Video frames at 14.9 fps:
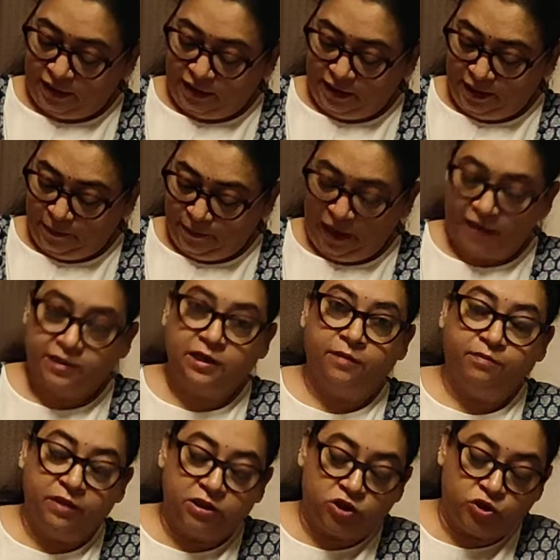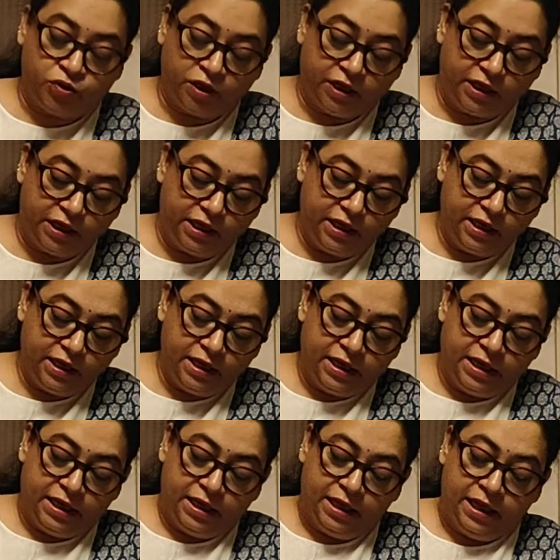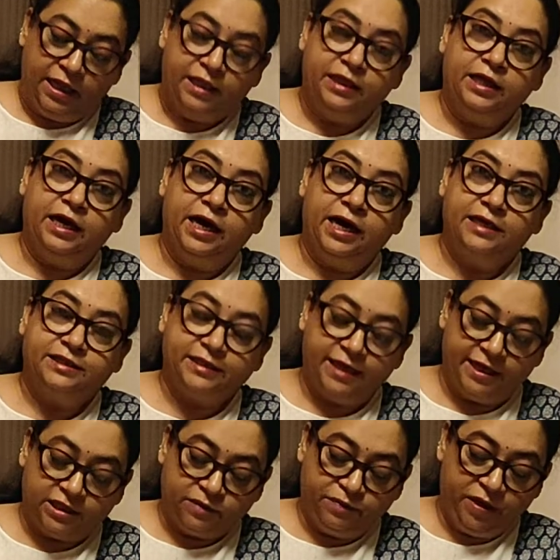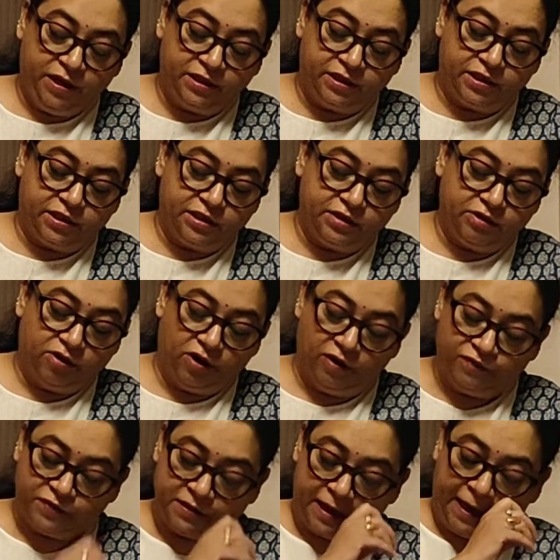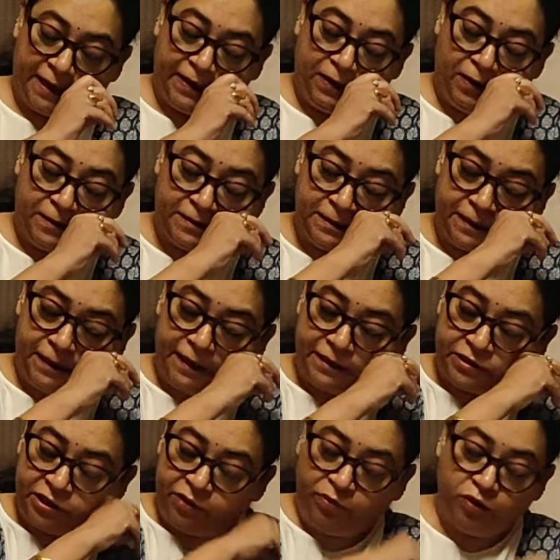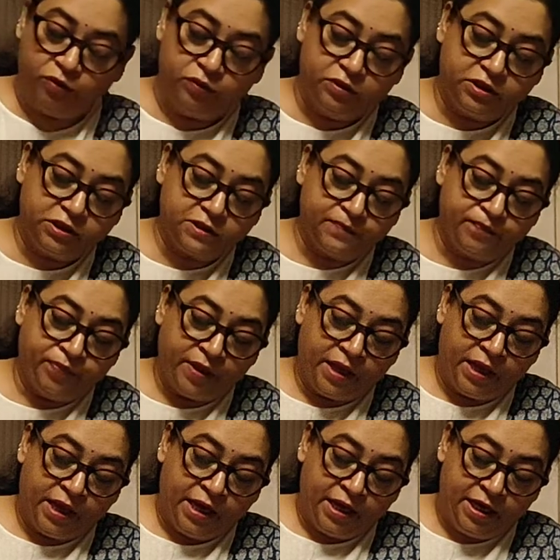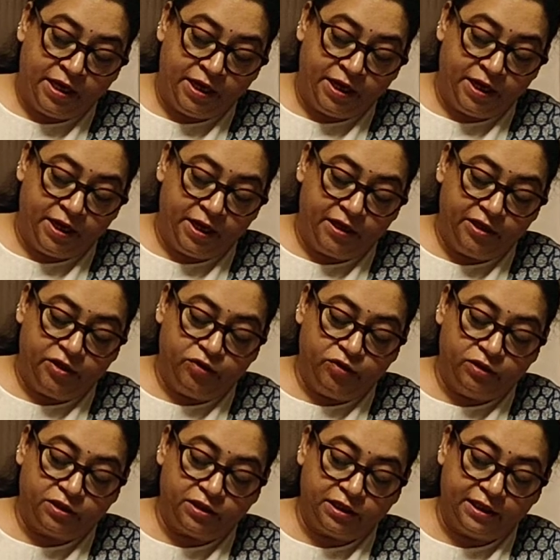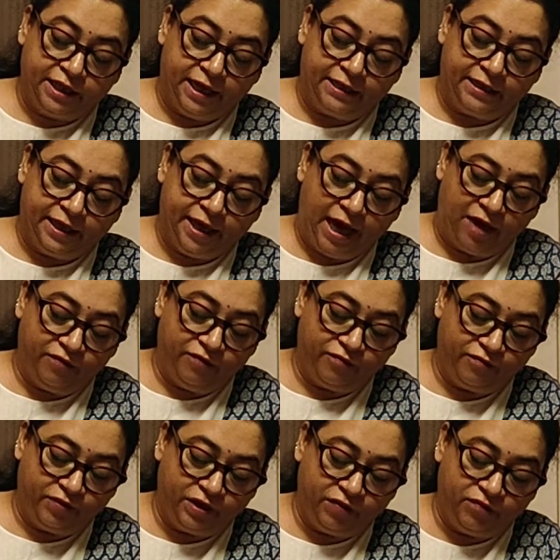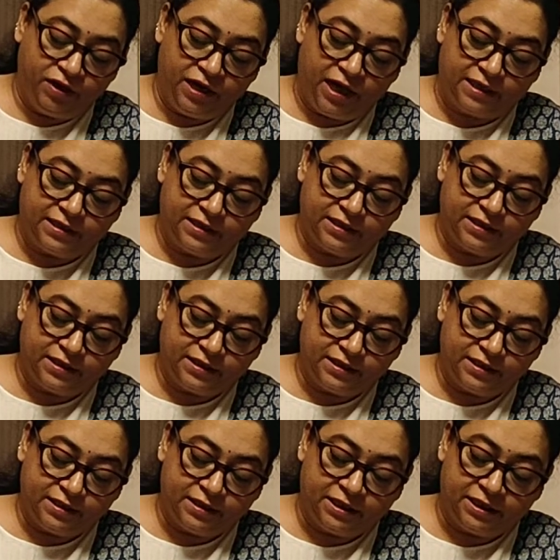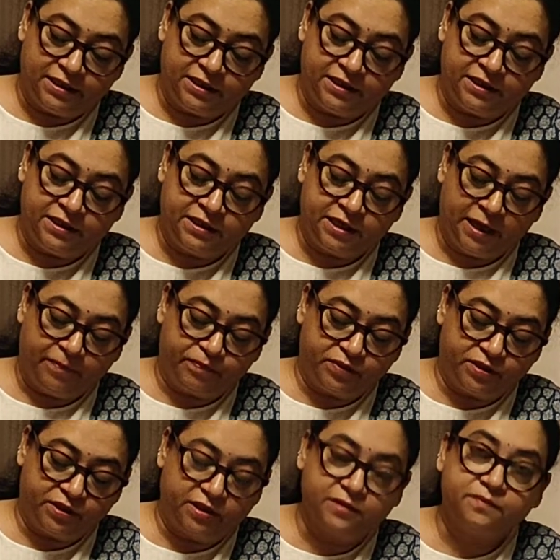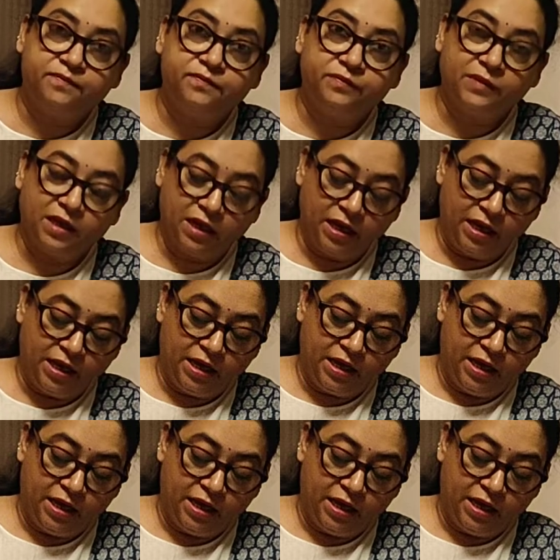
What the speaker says: you will see in page number 3 the assessment of psychological attributes. Here you will see that they have given us certain steps.